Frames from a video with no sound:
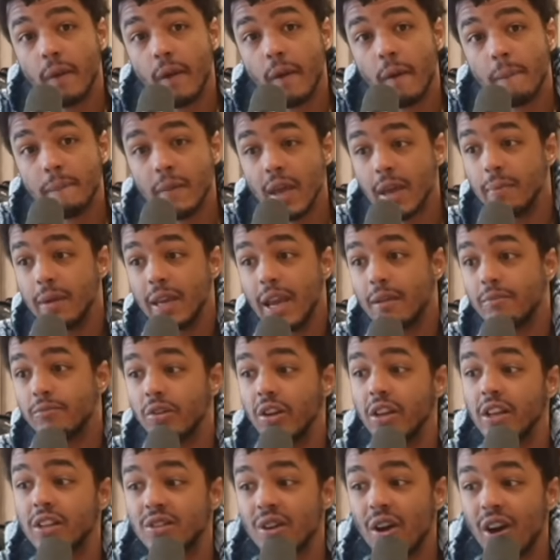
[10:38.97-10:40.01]
Maybe I'm
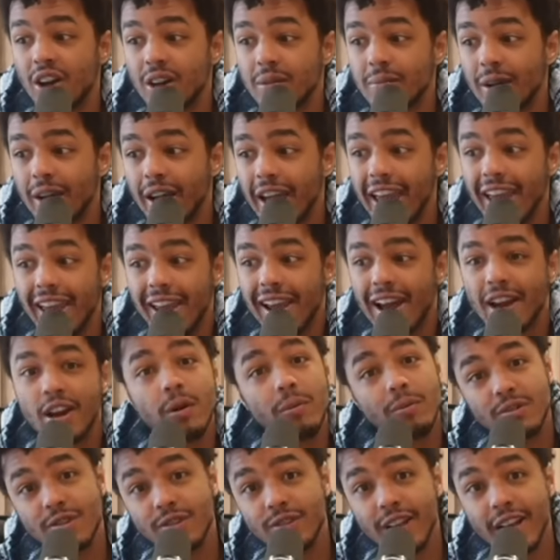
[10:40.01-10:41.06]
really talking about, hey, I know
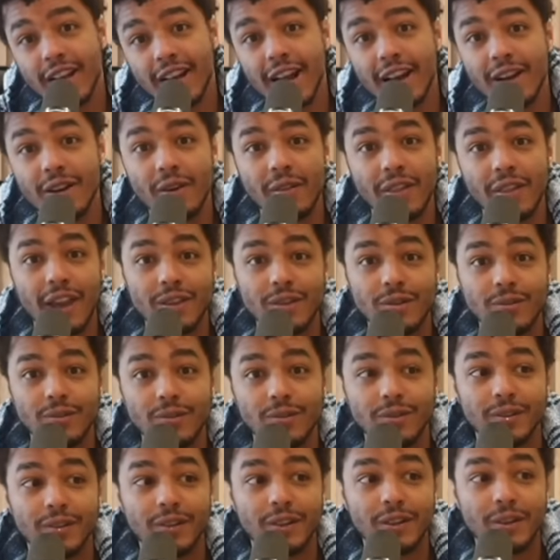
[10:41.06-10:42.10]
what you did. I know that
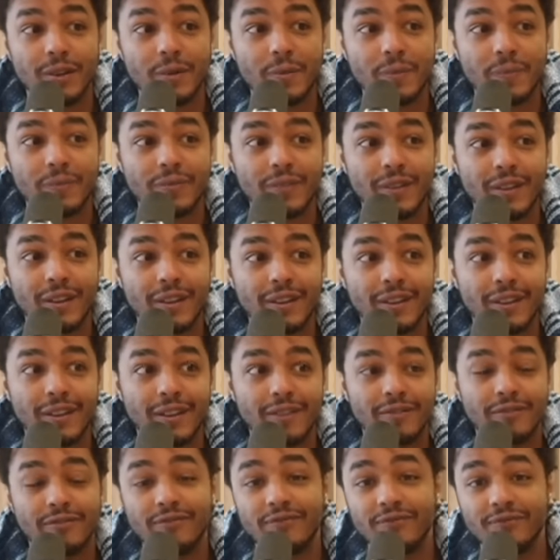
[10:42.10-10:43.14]
you
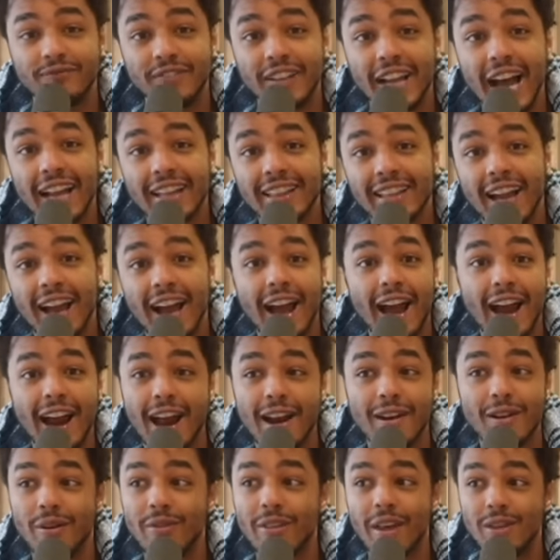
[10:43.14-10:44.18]
got, I
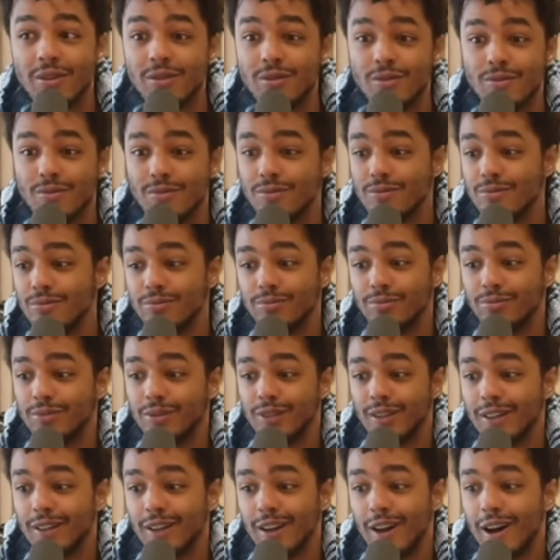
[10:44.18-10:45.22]
know that you
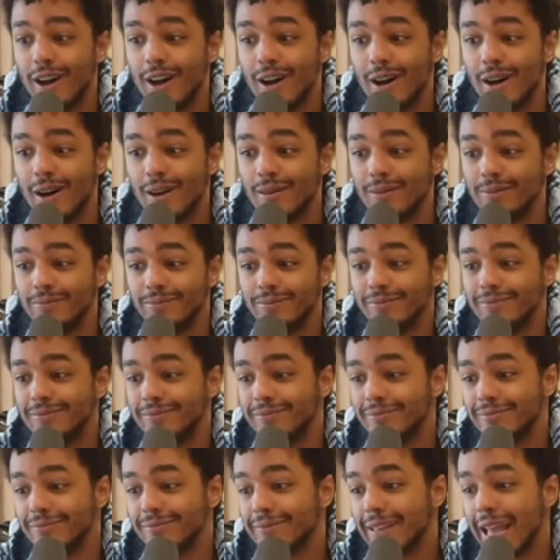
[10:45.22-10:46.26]

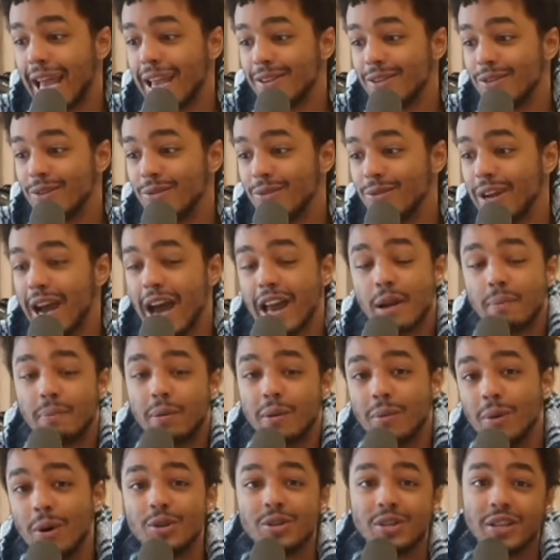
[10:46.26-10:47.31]
got a
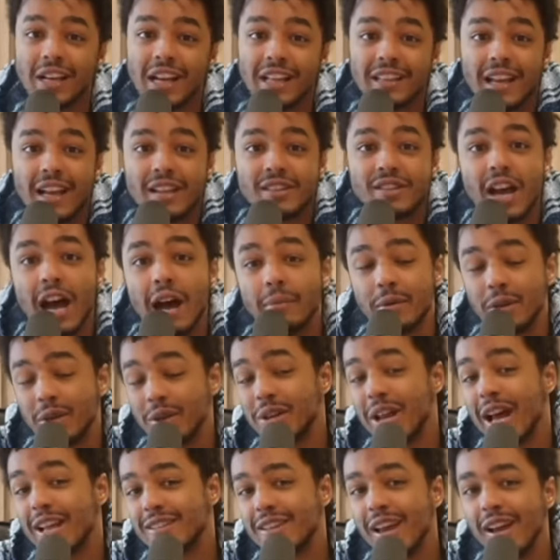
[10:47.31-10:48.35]
promotion at that job and
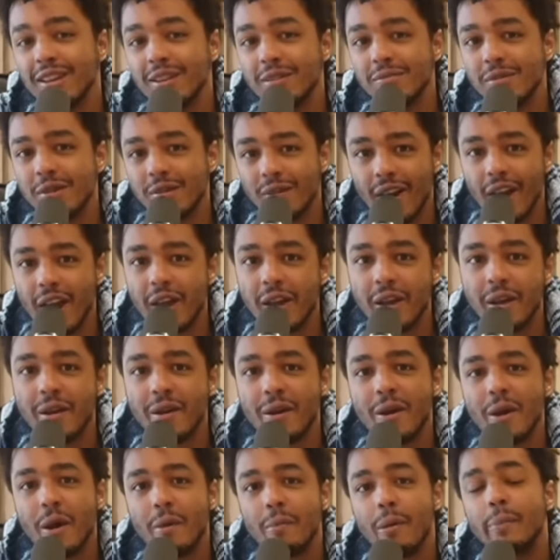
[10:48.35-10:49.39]
you're not telling me, right?
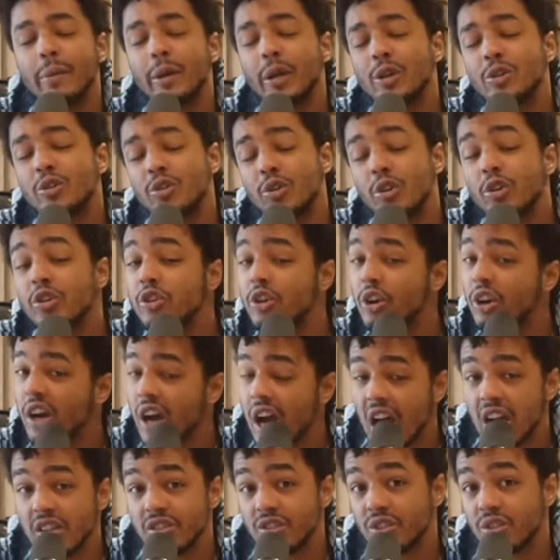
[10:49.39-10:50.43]
But because your
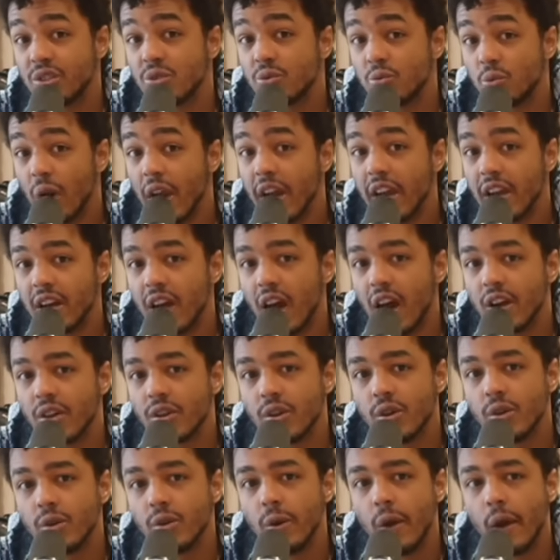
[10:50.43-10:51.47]
conscience is weighing on
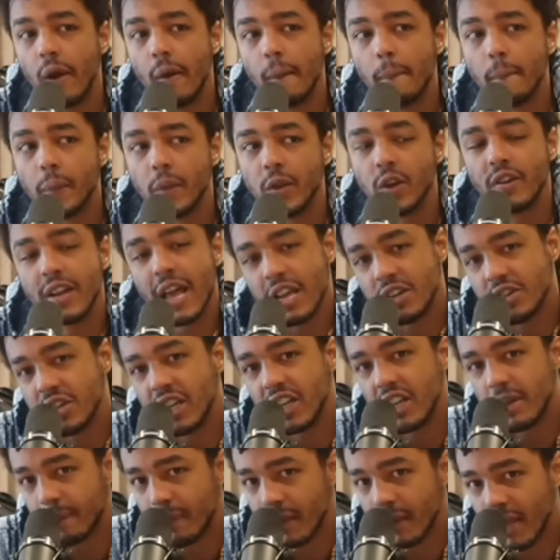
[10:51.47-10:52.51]
you, you're
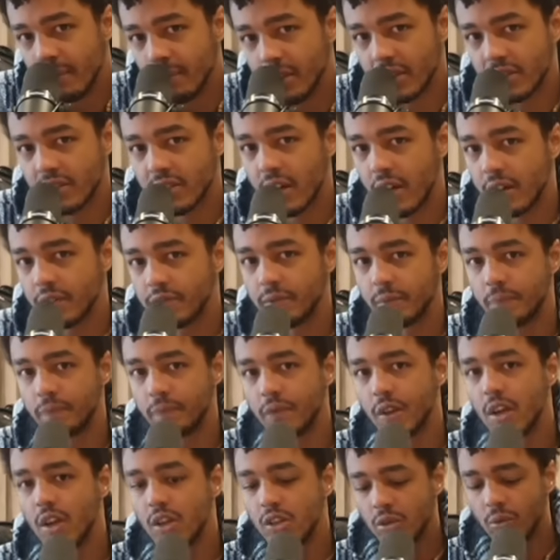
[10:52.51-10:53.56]
naturally going to blame yourself.
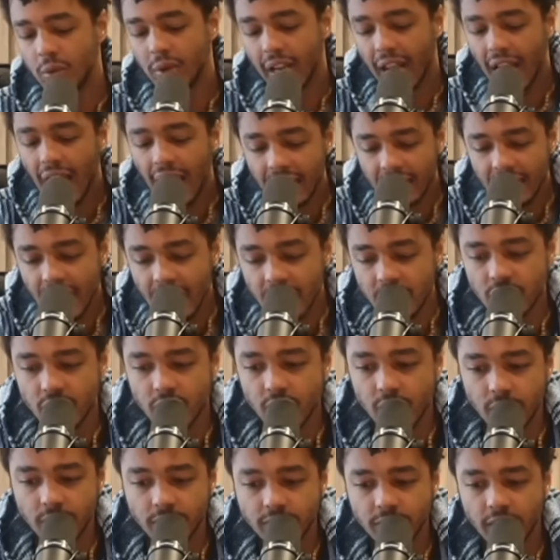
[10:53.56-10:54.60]
So when a guy likes
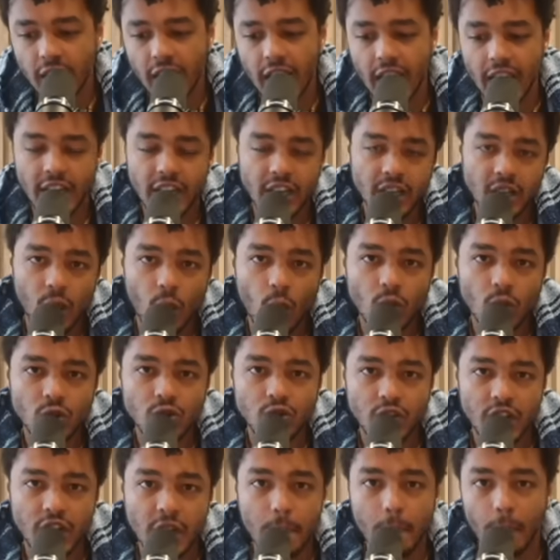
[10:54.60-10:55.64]
you and he knows
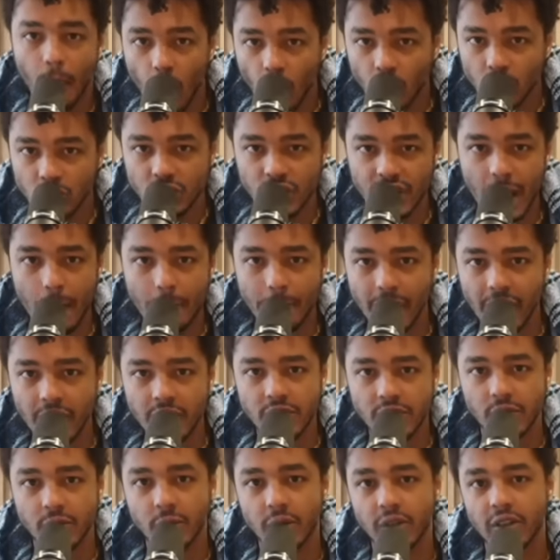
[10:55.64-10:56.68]
you, he posted that
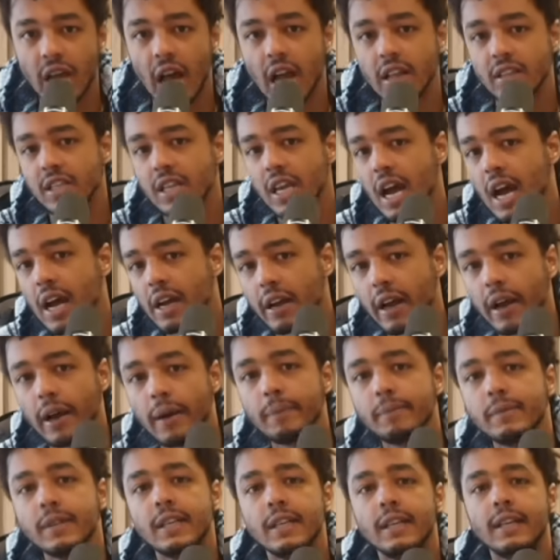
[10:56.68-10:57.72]
picture with Tatiana
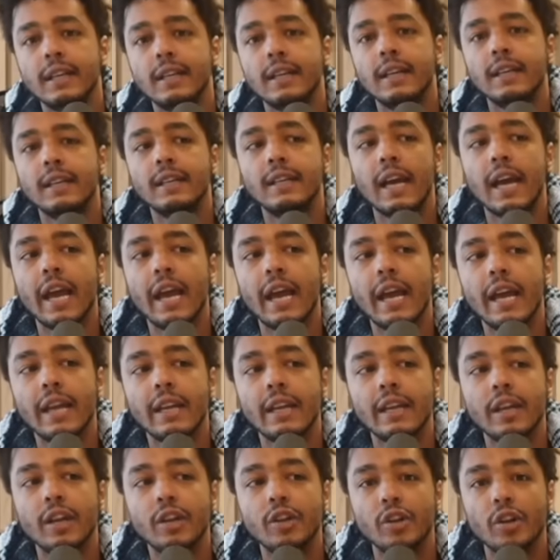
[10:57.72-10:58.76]

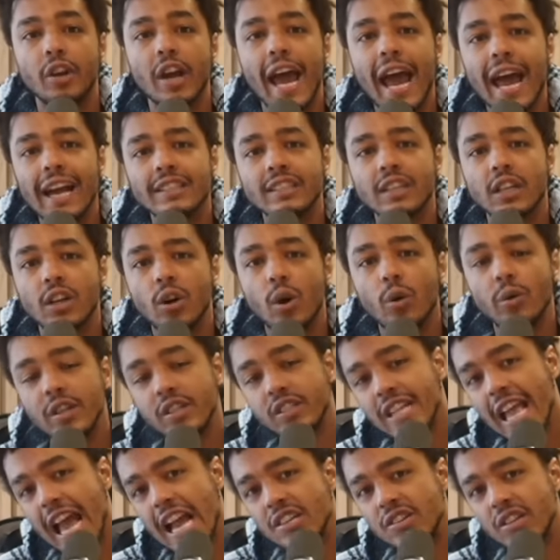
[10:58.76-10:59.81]
and you're acting cold, he's
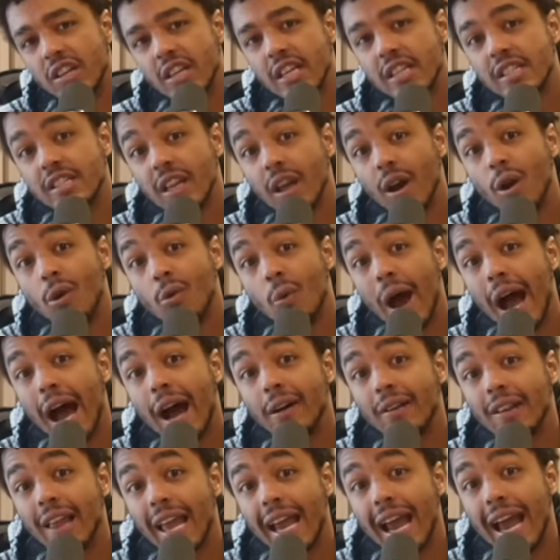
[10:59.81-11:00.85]
naturally going to say, oh,
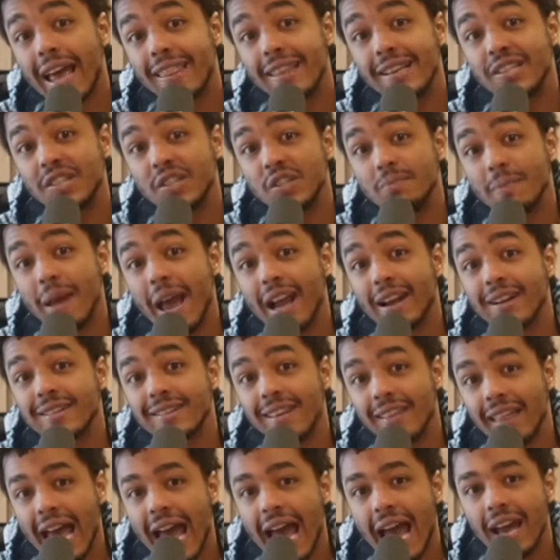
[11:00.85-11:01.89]
wow, like, I think she's mad because
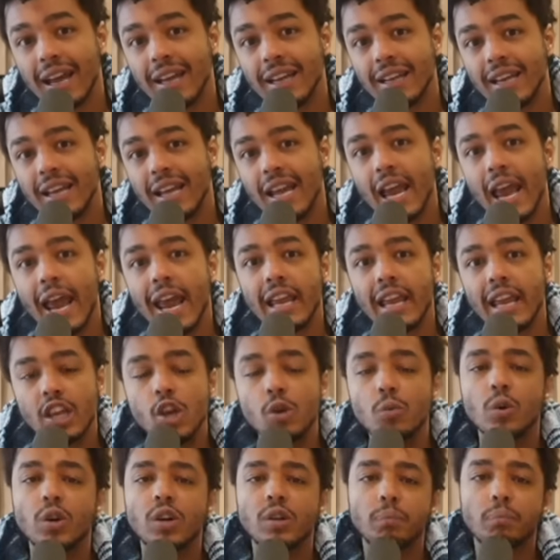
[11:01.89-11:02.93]
of that. And he
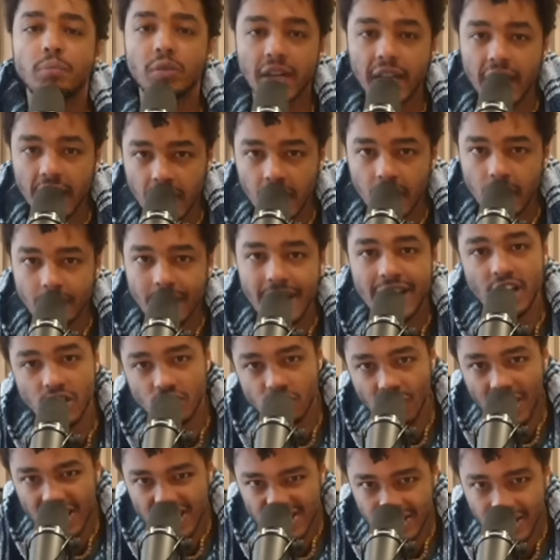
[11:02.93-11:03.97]
would bring it up and
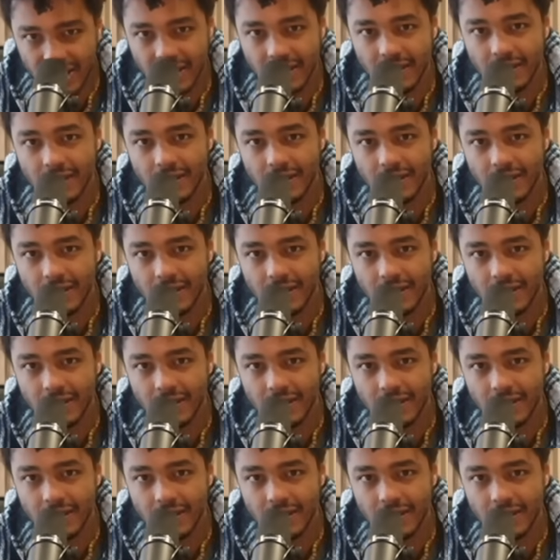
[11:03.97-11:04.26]
address it.